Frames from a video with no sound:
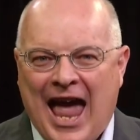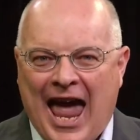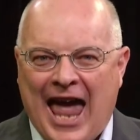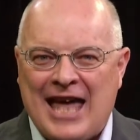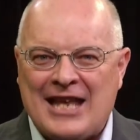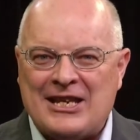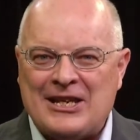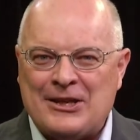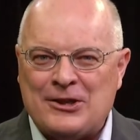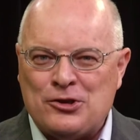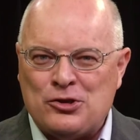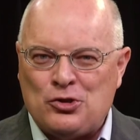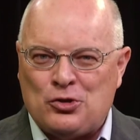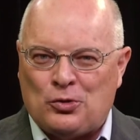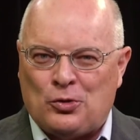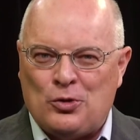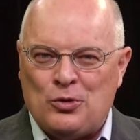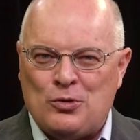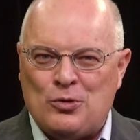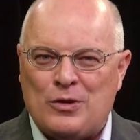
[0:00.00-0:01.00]
and his
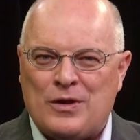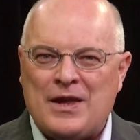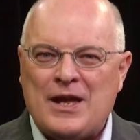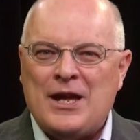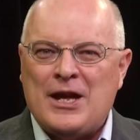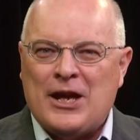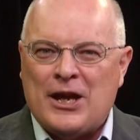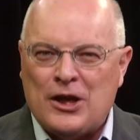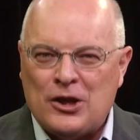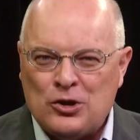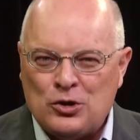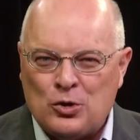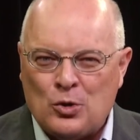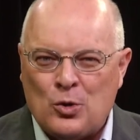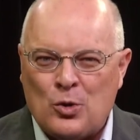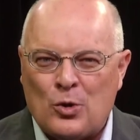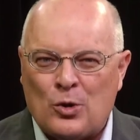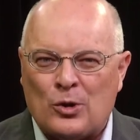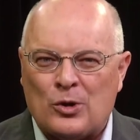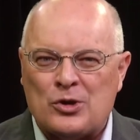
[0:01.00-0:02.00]
truth
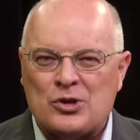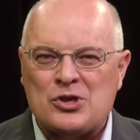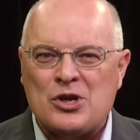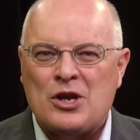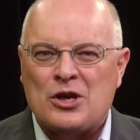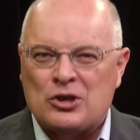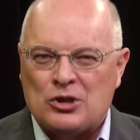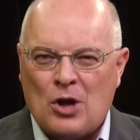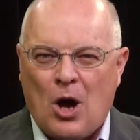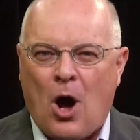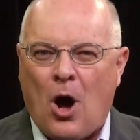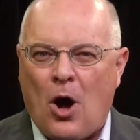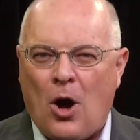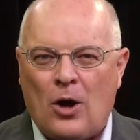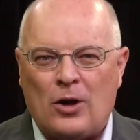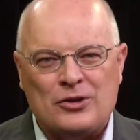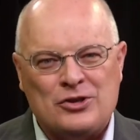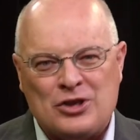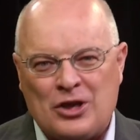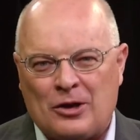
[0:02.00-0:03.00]
endures to
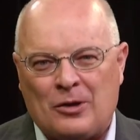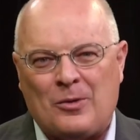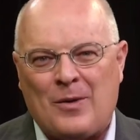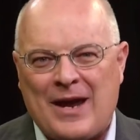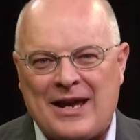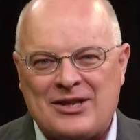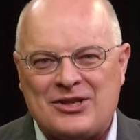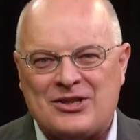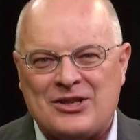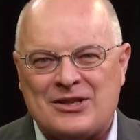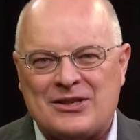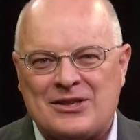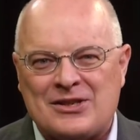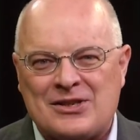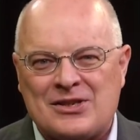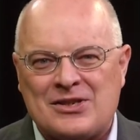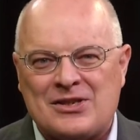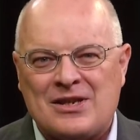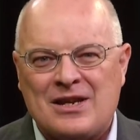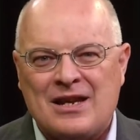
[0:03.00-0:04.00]
all
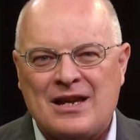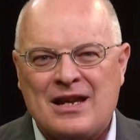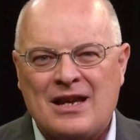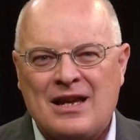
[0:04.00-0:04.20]
generations.